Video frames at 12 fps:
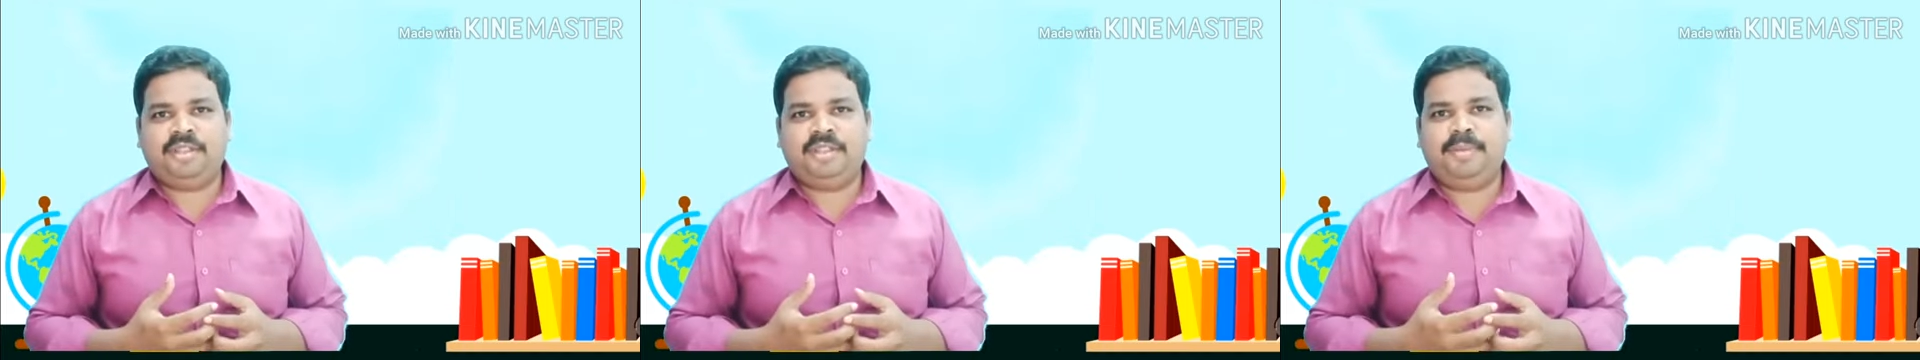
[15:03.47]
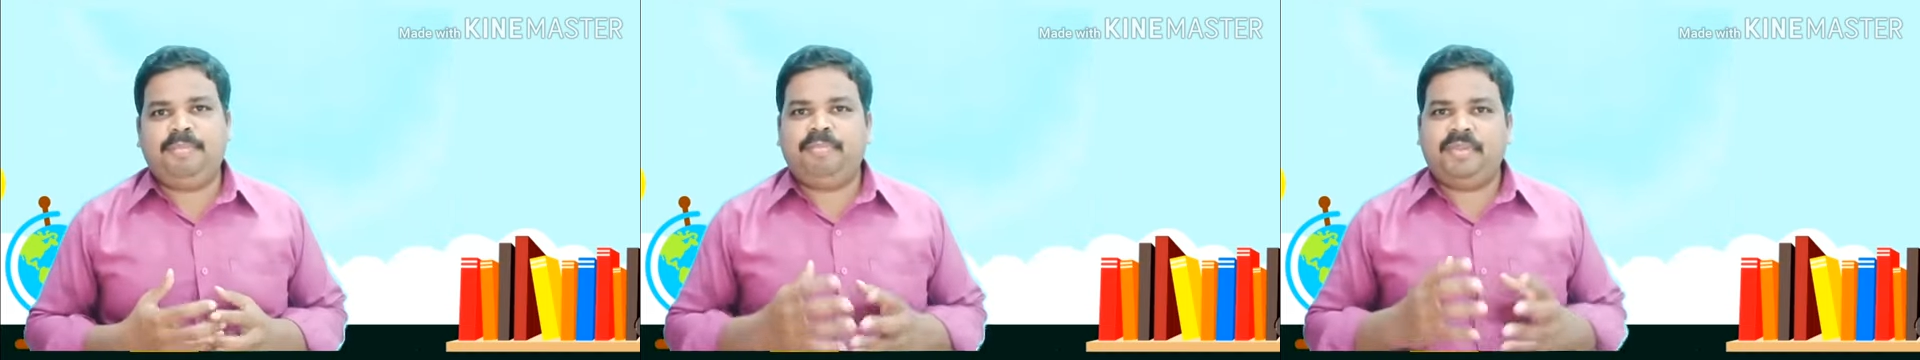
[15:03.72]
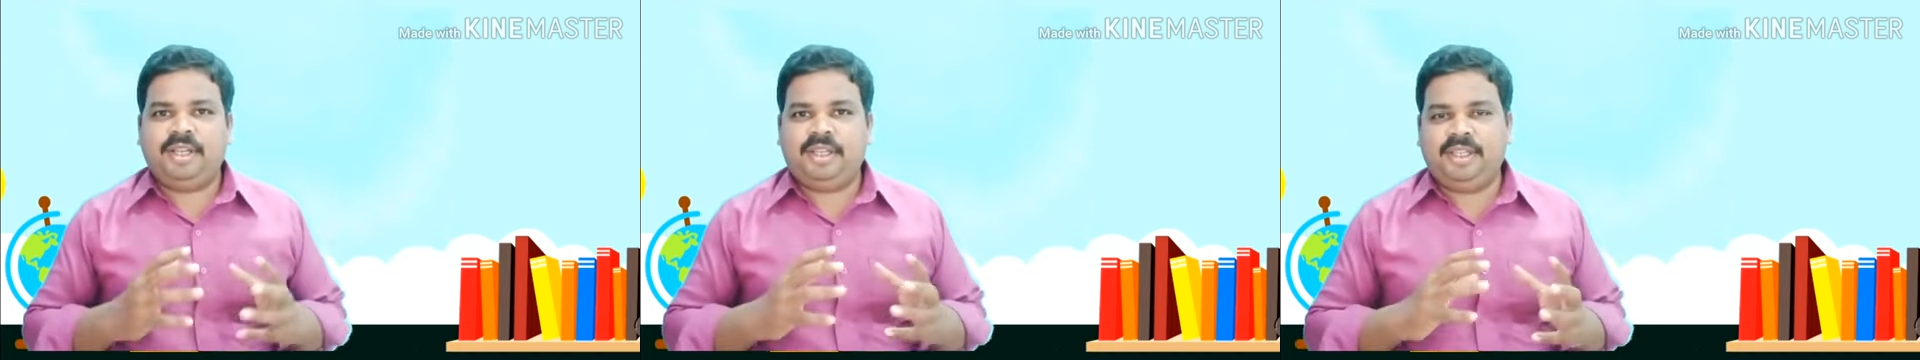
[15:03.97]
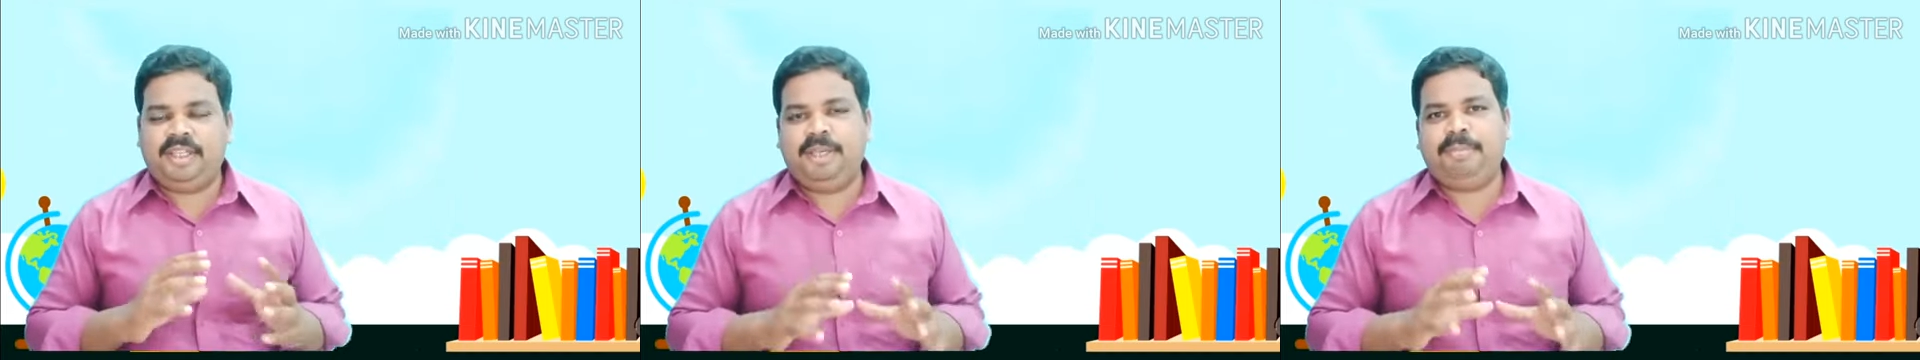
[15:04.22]
them
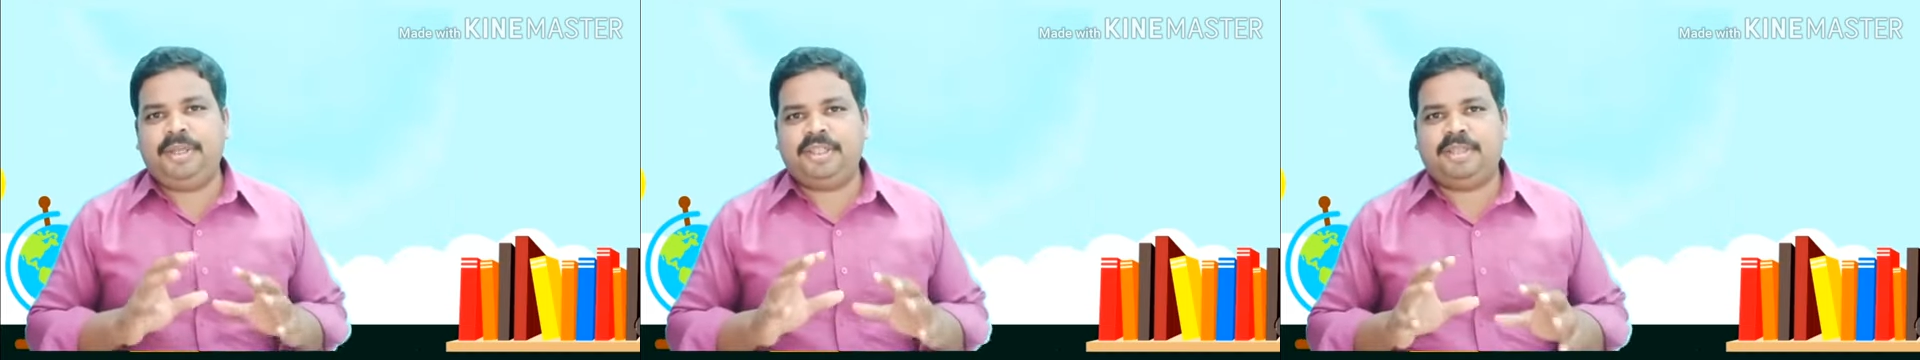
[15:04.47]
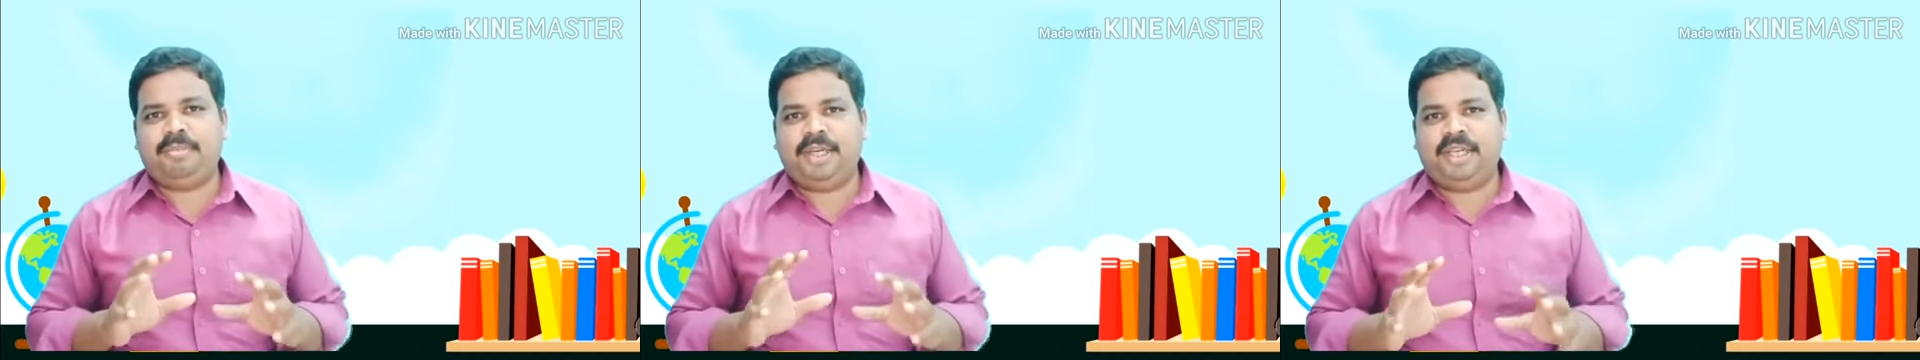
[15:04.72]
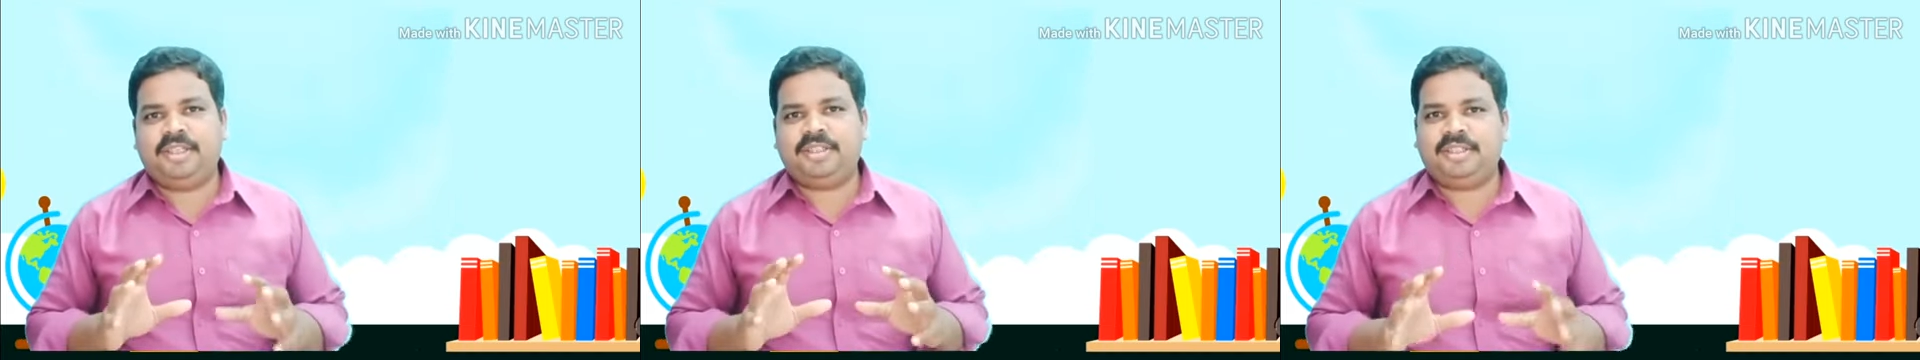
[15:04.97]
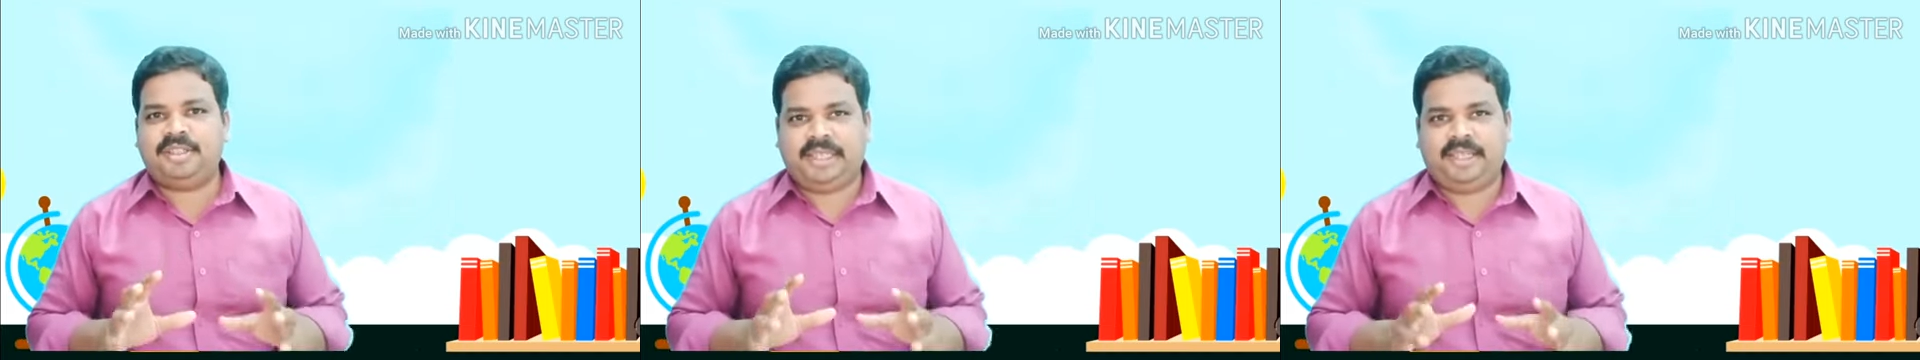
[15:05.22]
keeping some letters
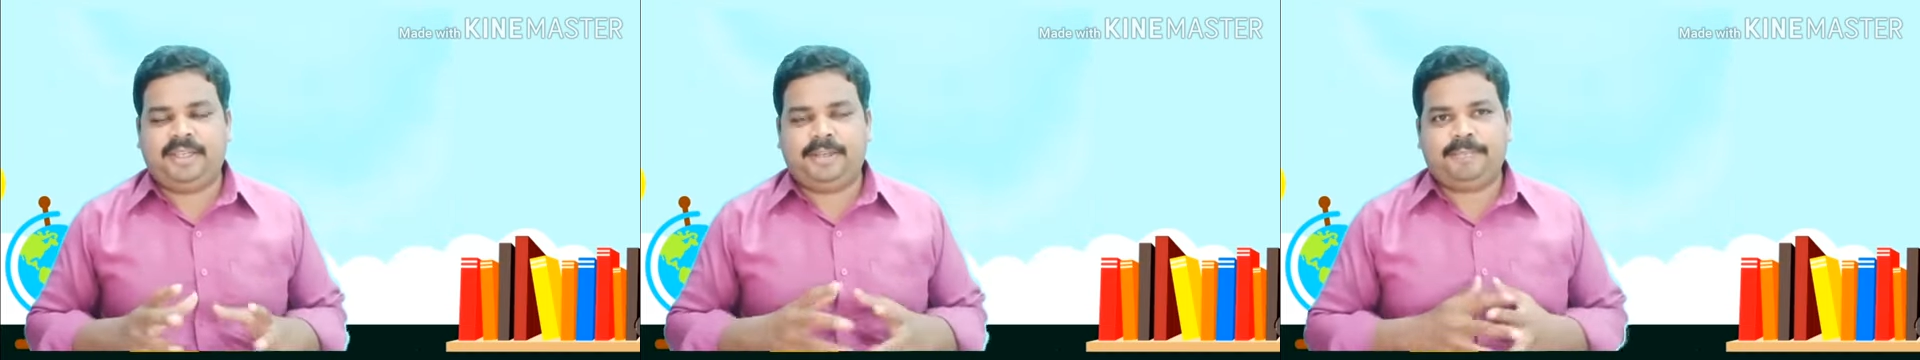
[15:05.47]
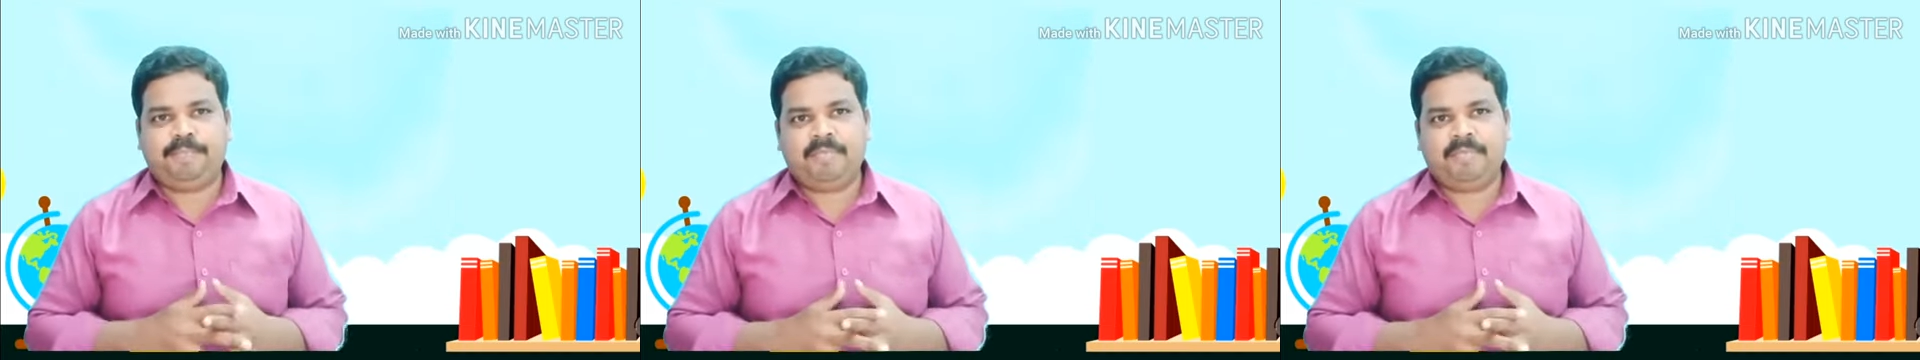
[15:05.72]
silent.